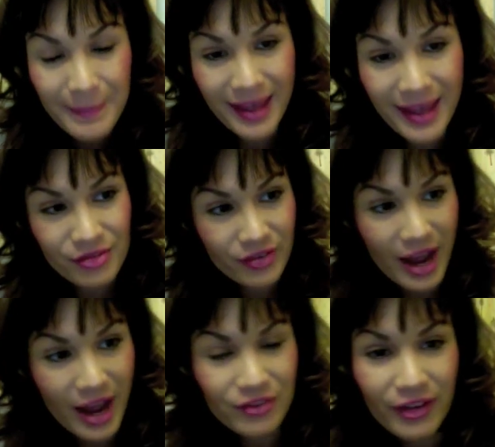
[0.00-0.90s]
Makeup
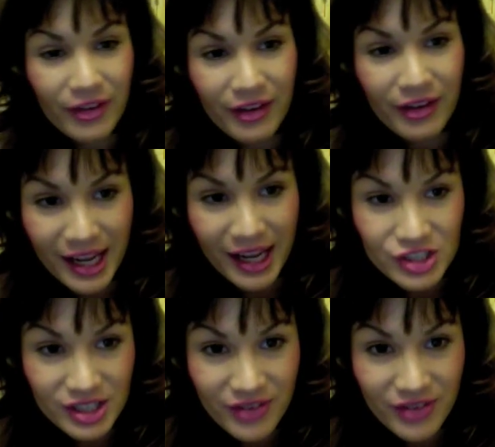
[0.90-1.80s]
Forever
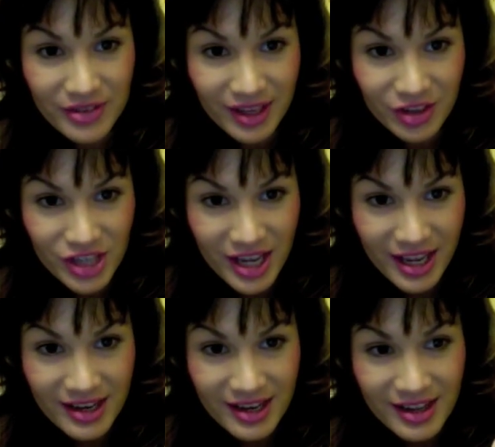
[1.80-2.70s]
HD
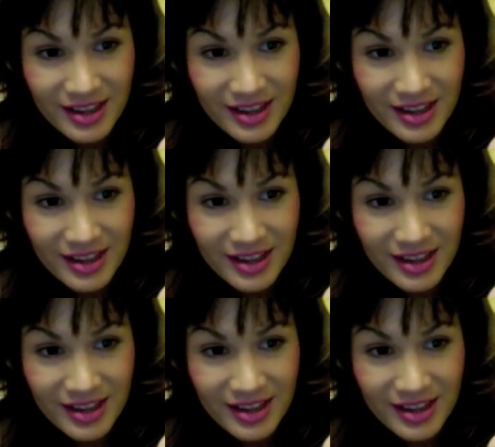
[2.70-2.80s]
foundation.